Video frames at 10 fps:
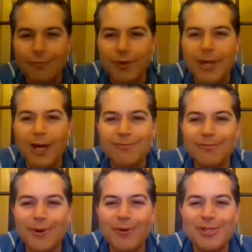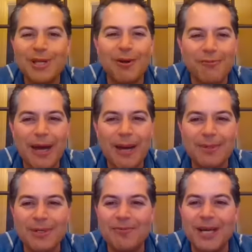without focusing on
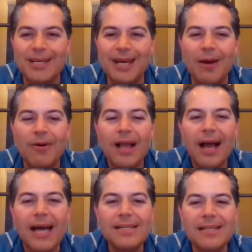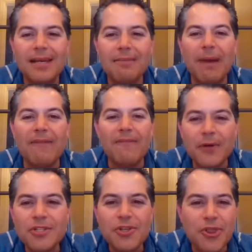family right now, I said, my
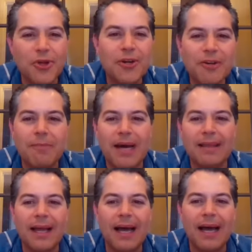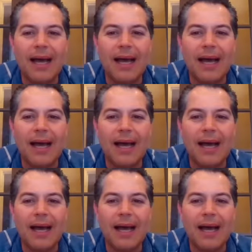first third of my life, I'm going to
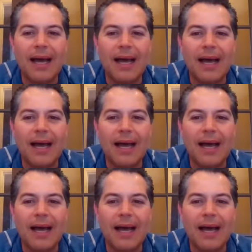dedicate in